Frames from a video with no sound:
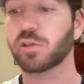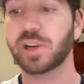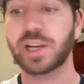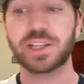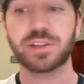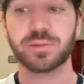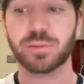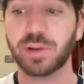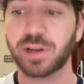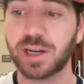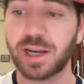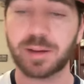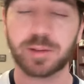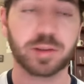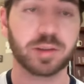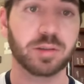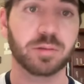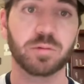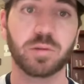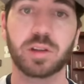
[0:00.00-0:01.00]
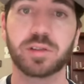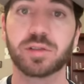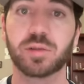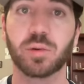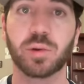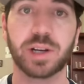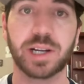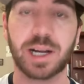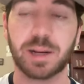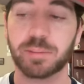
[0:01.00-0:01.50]
creates run
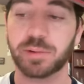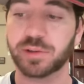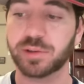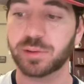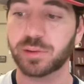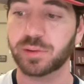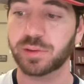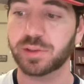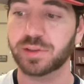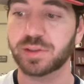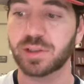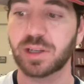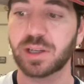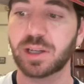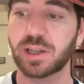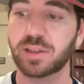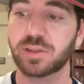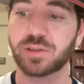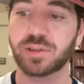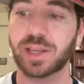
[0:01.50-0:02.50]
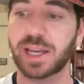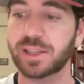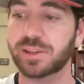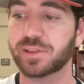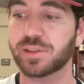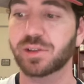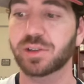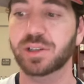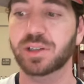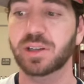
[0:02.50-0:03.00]
scoring opportunities, so
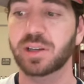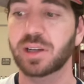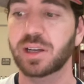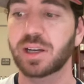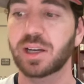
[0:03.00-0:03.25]
that's good.